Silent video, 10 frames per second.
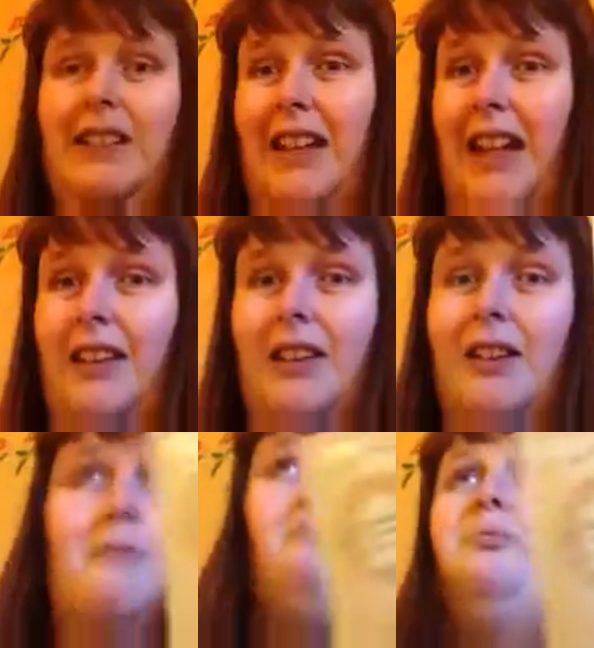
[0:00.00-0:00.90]
to sit,
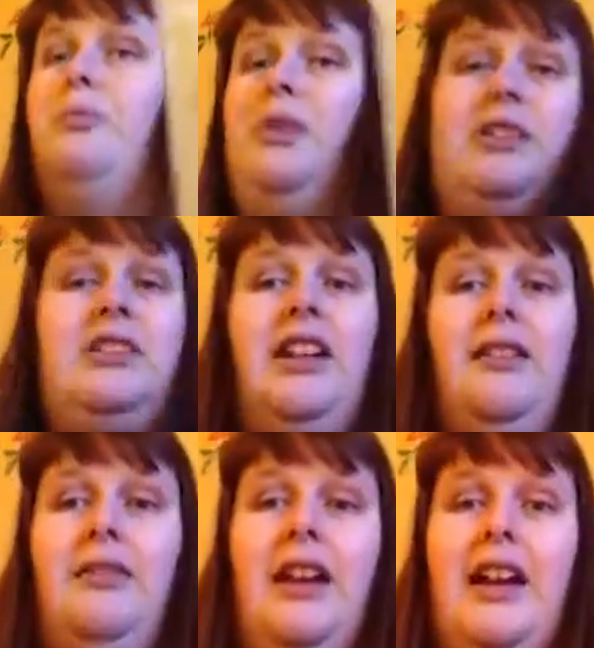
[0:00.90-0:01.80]
watch
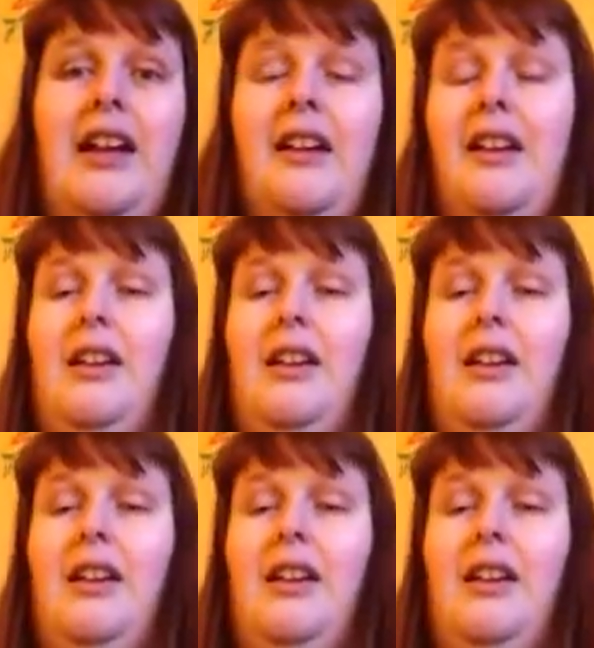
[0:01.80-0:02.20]
TV,